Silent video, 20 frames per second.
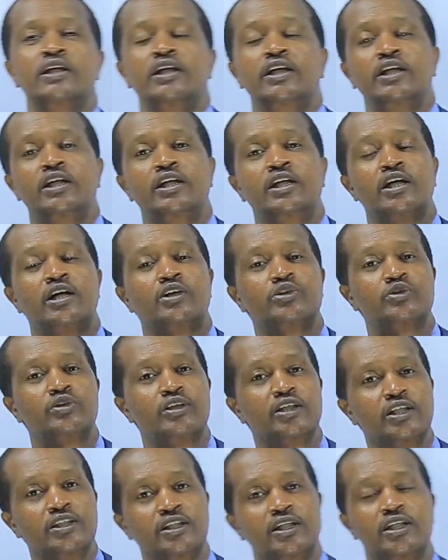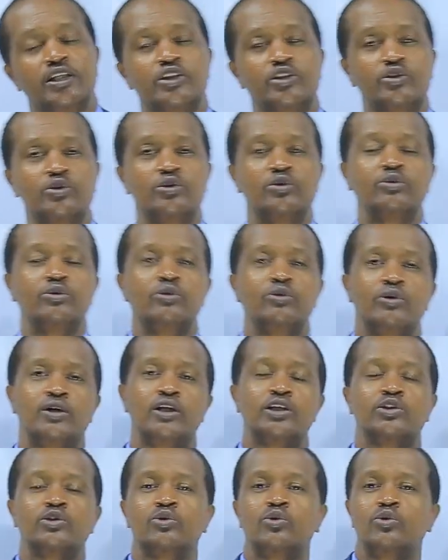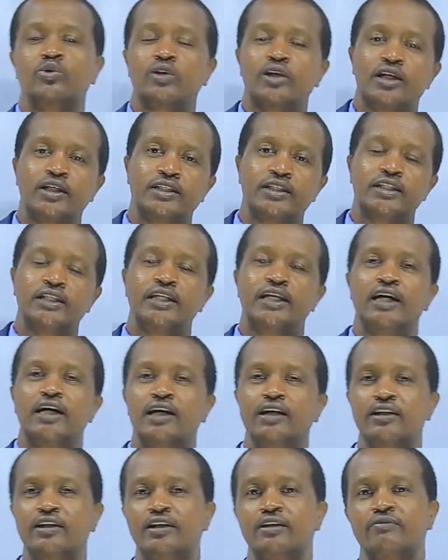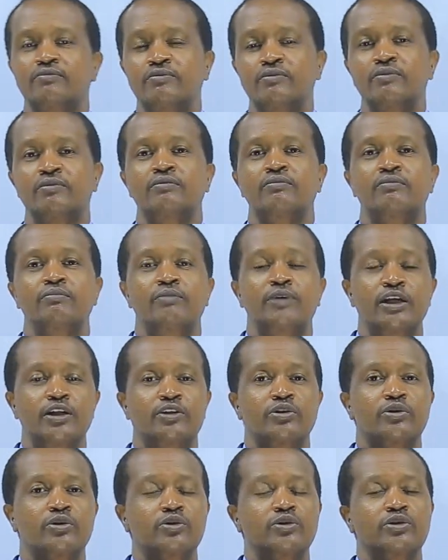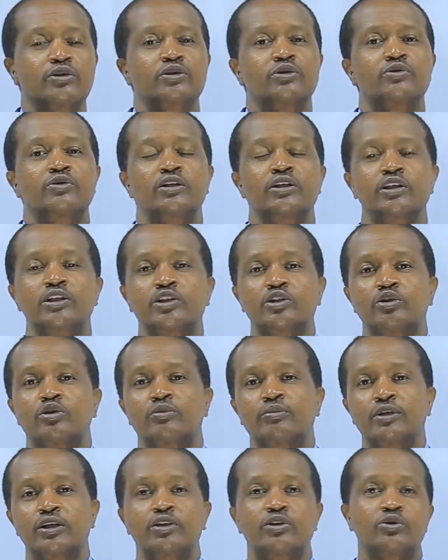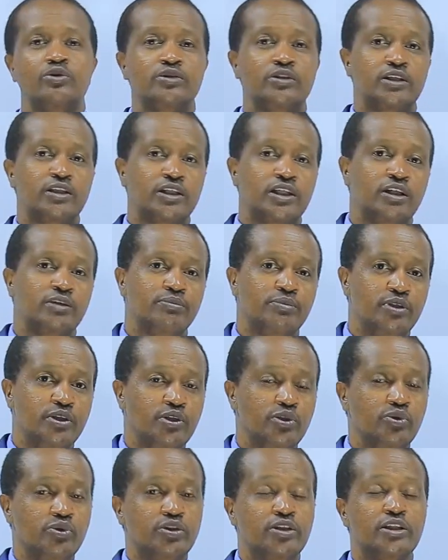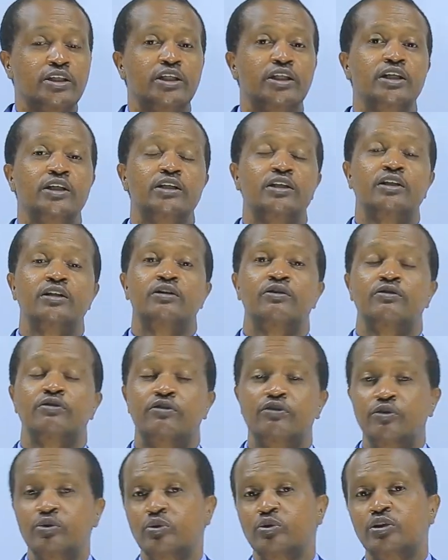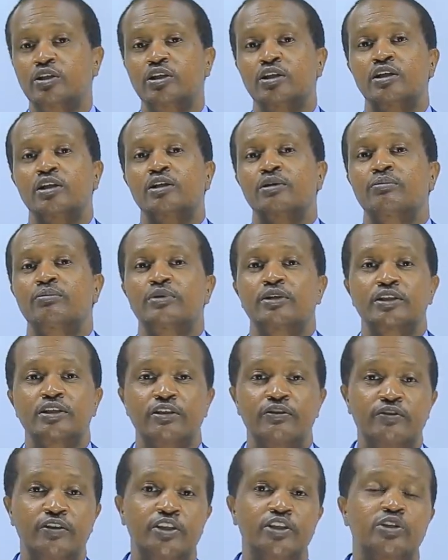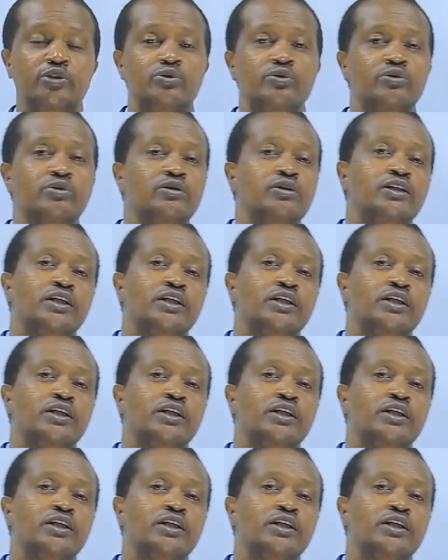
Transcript: In our today's lesson, we want to look at the other methods, traditional methods that can be used in food preservation.